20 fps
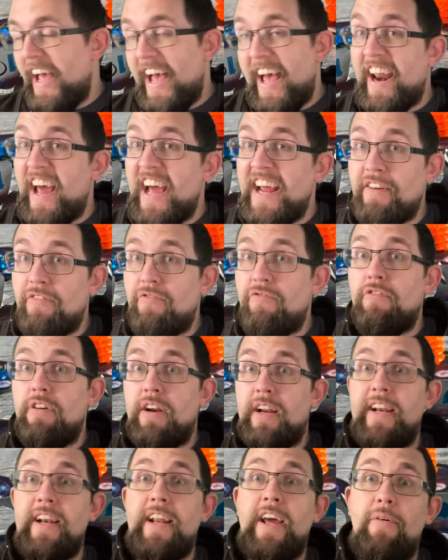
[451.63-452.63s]
and I didn't
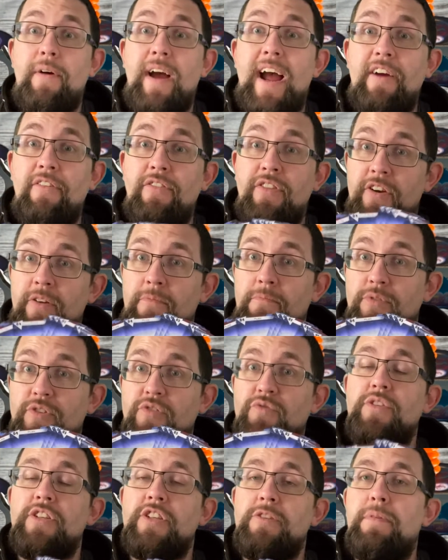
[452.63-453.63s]
really know how the
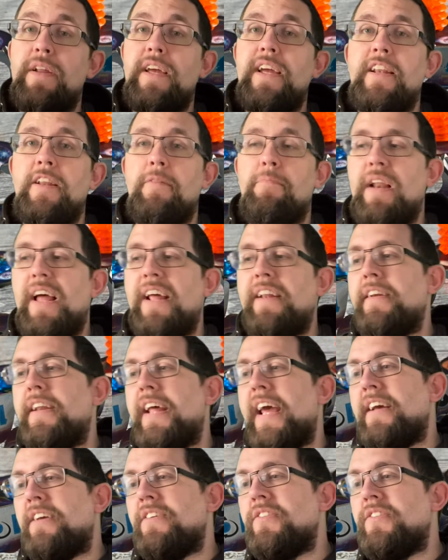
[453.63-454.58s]
numbers were split in the plan deck,